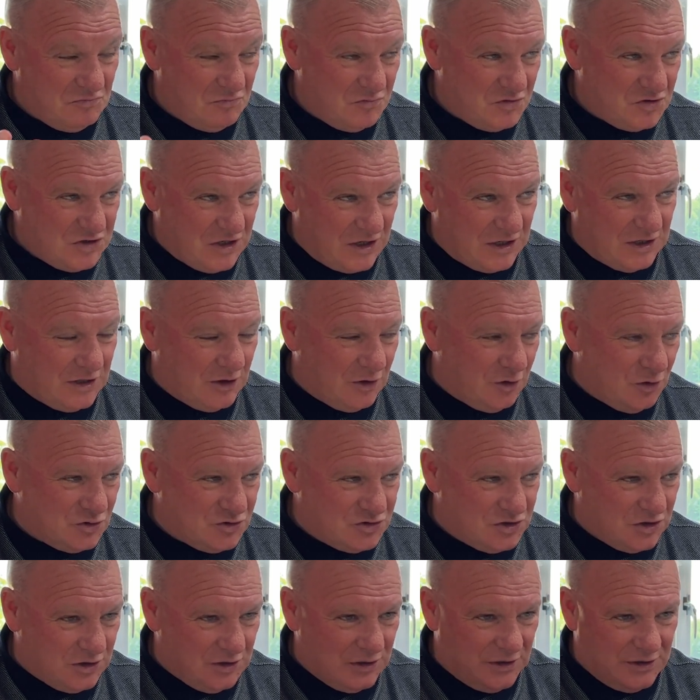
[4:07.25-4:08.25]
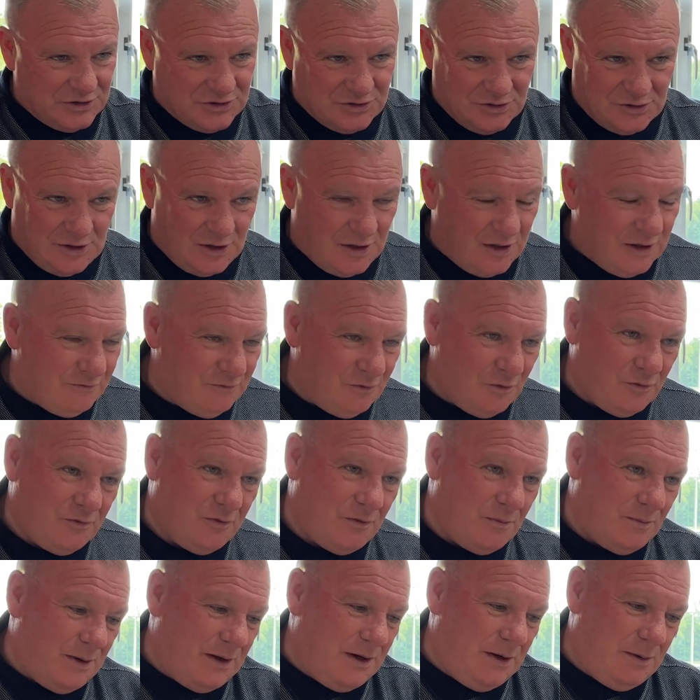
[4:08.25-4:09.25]
Psychologically, it's on a level
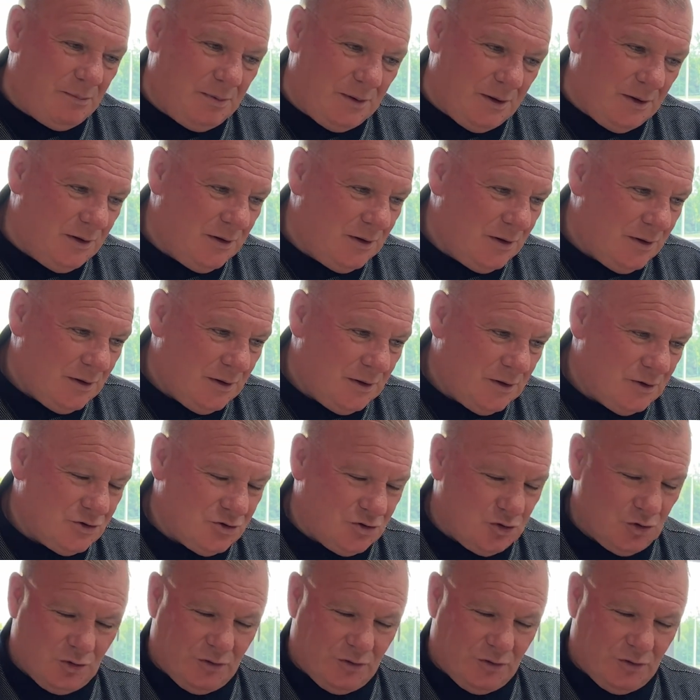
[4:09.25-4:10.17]
for me, but two